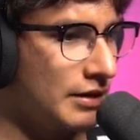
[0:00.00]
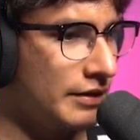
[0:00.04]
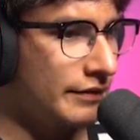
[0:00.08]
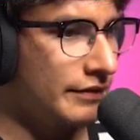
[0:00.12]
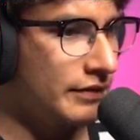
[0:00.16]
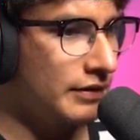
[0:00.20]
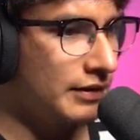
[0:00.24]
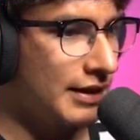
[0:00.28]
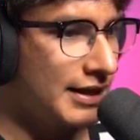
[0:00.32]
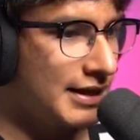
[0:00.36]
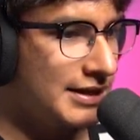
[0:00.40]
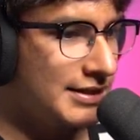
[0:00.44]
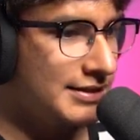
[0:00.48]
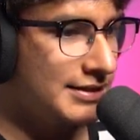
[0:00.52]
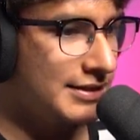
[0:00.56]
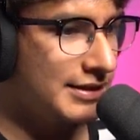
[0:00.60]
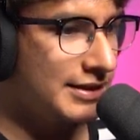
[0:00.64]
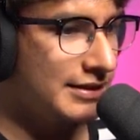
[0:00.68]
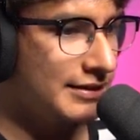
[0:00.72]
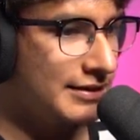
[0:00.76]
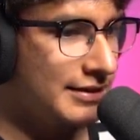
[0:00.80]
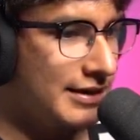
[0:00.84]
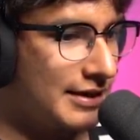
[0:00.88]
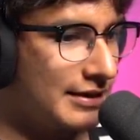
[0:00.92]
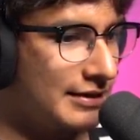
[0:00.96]
The last
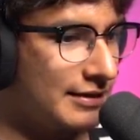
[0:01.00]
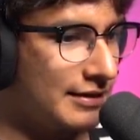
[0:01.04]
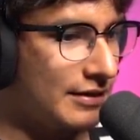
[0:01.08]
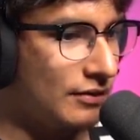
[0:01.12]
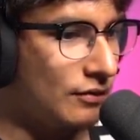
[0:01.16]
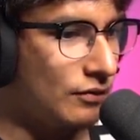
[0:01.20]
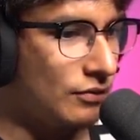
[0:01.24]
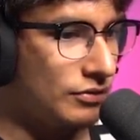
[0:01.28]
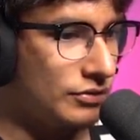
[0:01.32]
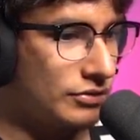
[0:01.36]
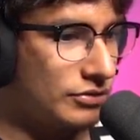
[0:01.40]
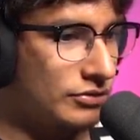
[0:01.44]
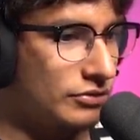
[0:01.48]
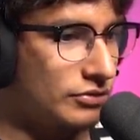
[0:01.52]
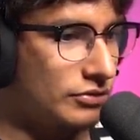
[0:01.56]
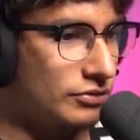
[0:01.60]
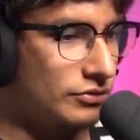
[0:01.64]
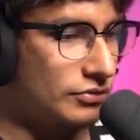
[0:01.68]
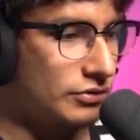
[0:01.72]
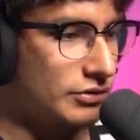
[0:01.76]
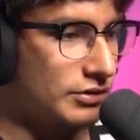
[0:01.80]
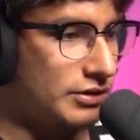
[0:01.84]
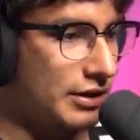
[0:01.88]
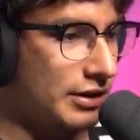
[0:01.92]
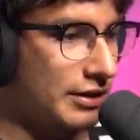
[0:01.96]
thing that guy wants to do
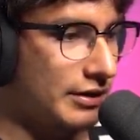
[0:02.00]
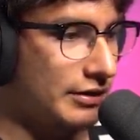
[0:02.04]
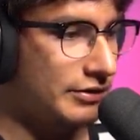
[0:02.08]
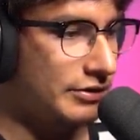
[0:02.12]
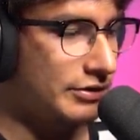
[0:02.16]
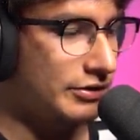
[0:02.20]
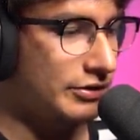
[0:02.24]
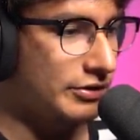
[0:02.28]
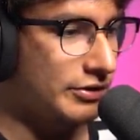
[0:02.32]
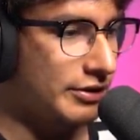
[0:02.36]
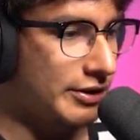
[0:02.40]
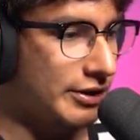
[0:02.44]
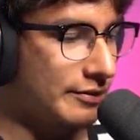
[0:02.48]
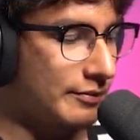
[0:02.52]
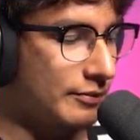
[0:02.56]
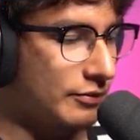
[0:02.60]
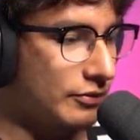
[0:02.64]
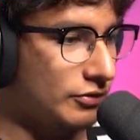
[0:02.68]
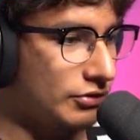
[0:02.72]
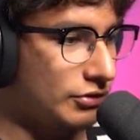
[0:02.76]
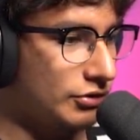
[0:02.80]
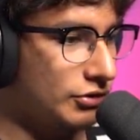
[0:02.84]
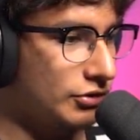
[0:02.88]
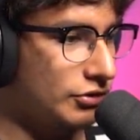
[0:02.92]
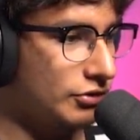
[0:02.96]
is die, I'll tell you that
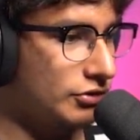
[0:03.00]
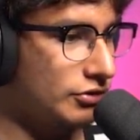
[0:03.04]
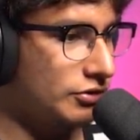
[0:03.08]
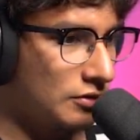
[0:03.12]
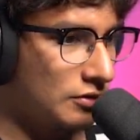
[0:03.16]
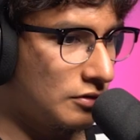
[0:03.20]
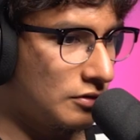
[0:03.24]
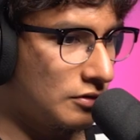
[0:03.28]
much.